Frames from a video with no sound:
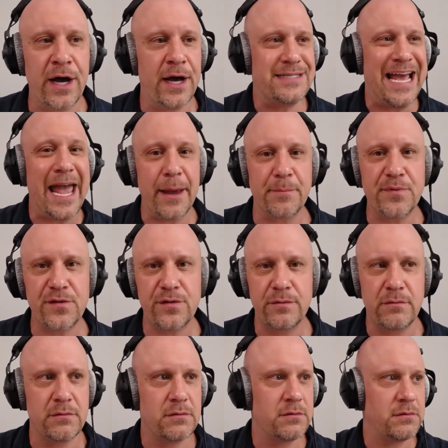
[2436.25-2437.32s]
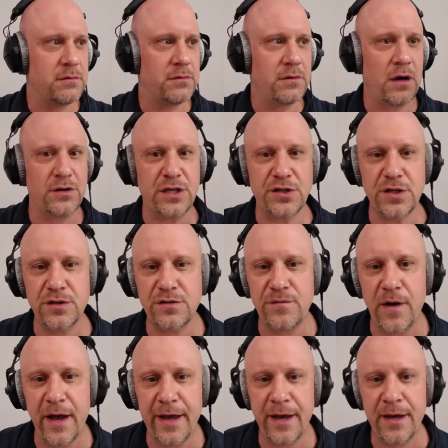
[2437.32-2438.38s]
Tapes, auditions
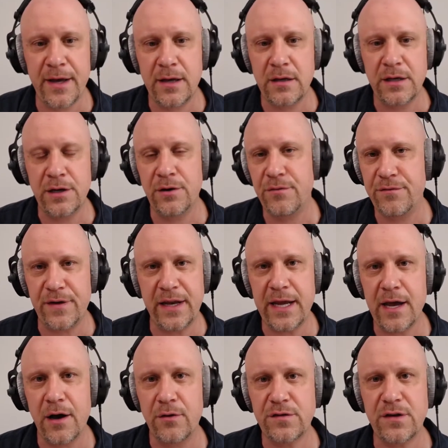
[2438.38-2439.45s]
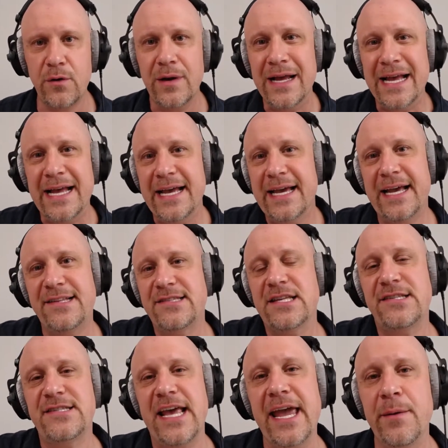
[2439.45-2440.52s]
via, video. So it's the
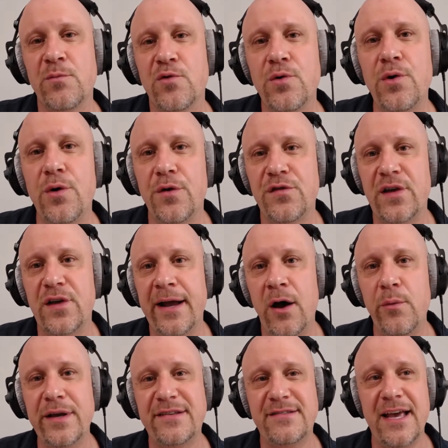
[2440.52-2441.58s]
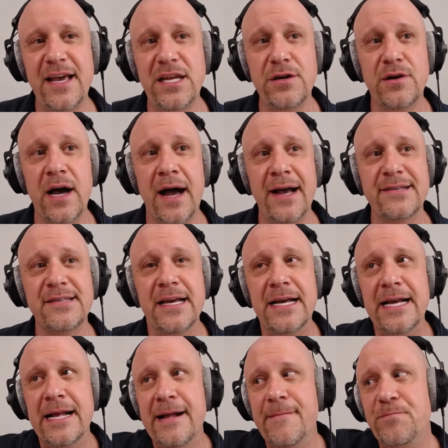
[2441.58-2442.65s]
same rules. And I always say to you guys,
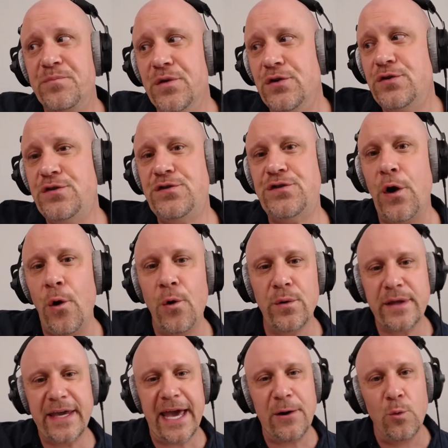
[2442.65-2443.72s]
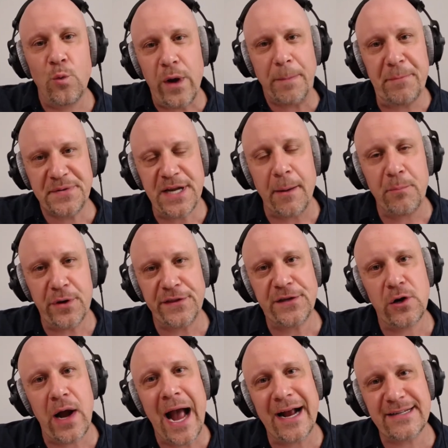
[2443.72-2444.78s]
don't get whipped up with your
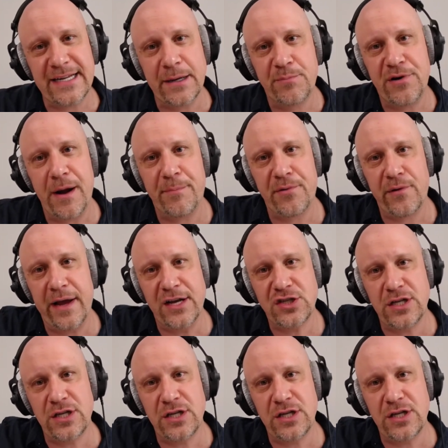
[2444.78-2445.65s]
acting preparation.